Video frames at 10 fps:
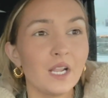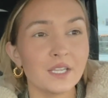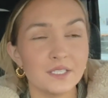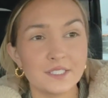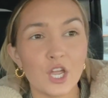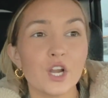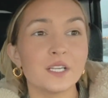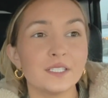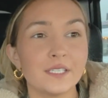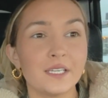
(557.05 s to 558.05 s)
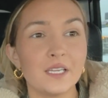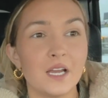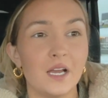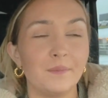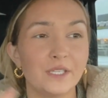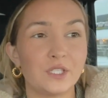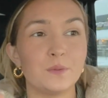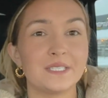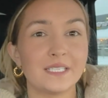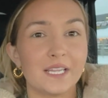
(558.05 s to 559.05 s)
Because currently I'm like
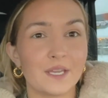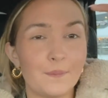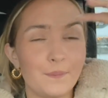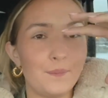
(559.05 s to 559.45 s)
using like a